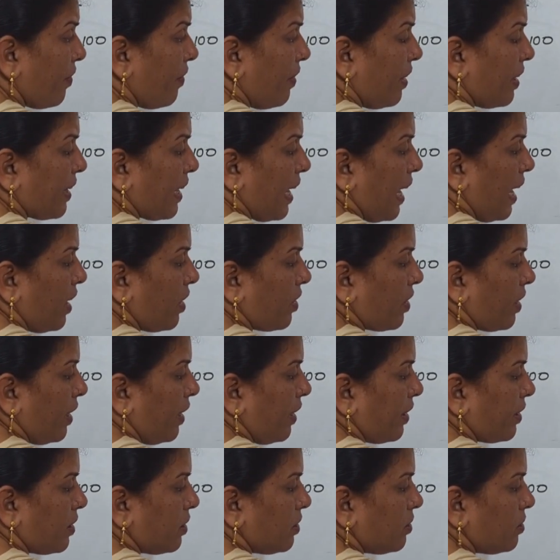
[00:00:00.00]
we will
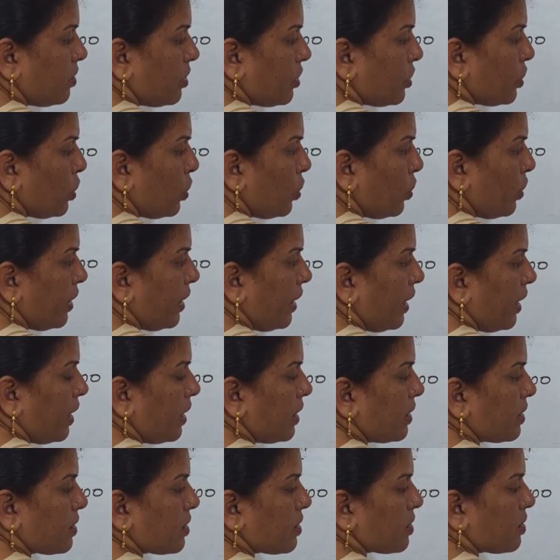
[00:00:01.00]
calculate 2
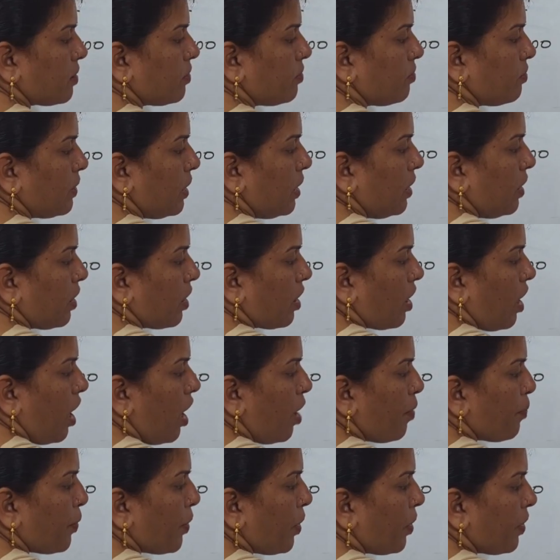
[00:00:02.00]
years.
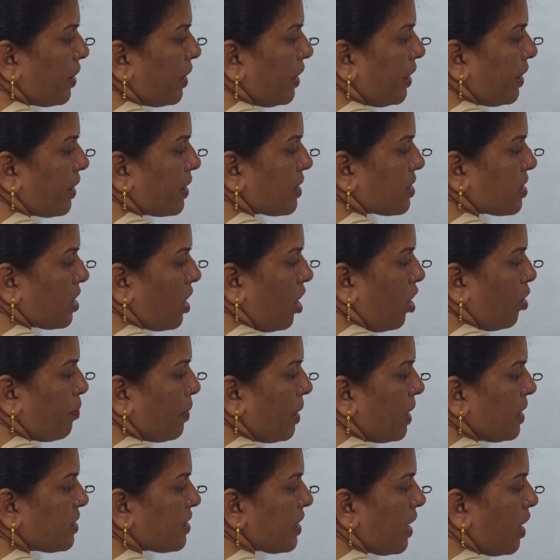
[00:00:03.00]
Compound interest, how
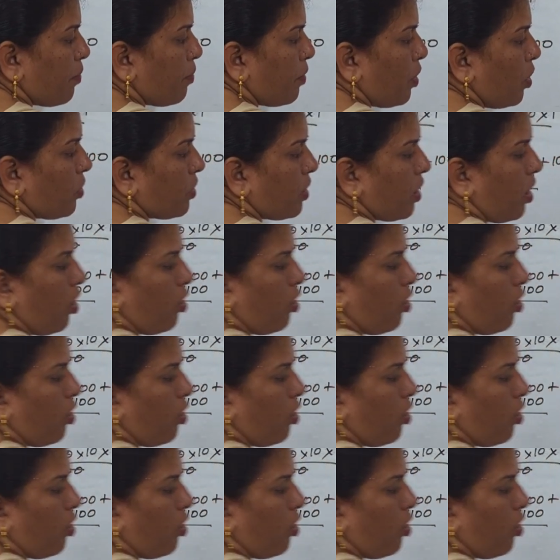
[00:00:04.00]
much? Amount,